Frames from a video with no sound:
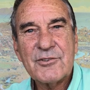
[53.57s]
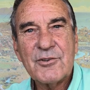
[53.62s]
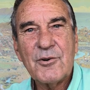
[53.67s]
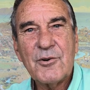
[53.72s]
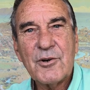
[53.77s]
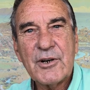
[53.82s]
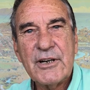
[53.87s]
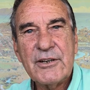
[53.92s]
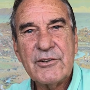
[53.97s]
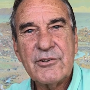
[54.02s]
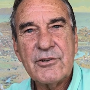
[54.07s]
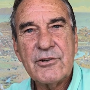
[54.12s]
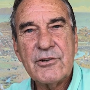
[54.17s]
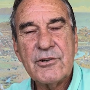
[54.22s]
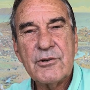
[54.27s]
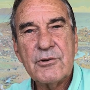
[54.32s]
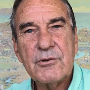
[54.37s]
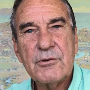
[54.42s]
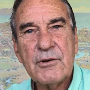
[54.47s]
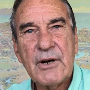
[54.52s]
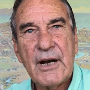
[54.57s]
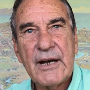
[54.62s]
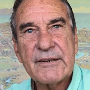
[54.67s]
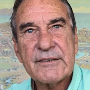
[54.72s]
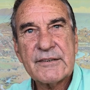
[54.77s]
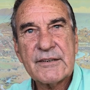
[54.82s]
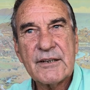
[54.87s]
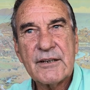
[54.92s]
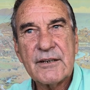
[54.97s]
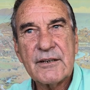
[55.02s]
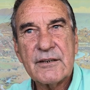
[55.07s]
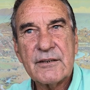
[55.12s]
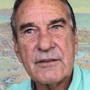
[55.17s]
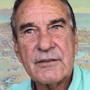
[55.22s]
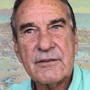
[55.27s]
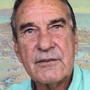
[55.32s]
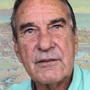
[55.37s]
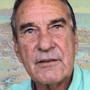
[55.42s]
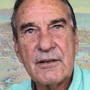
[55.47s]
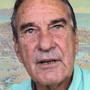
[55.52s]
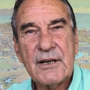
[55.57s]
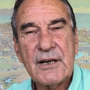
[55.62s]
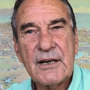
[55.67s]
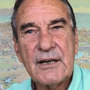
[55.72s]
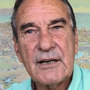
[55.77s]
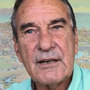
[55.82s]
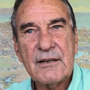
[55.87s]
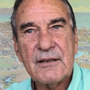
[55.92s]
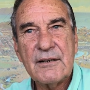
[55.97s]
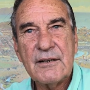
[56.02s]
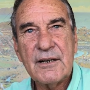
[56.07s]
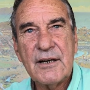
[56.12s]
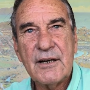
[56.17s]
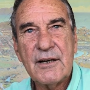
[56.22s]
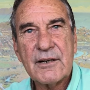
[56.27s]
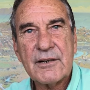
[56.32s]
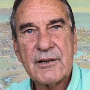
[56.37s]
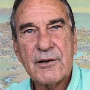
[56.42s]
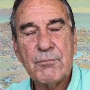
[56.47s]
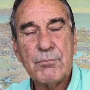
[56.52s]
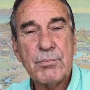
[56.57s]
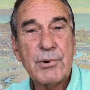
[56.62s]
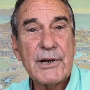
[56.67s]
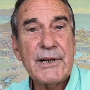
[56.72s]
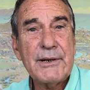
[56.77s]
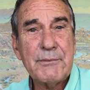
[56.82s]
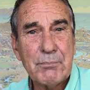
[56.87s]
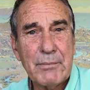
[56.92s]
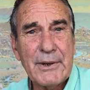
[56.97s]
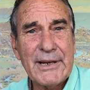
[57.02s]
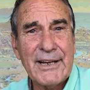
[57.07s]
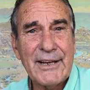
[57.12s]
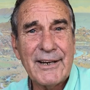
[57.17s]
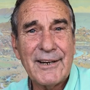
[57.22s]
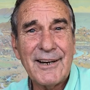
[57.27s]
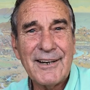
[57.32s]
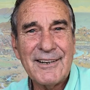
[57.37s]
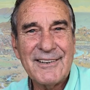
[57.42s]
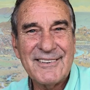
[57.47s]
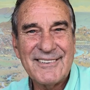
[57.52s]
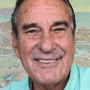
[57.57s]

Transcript: talking to you as a, a, uh, a complete beginner.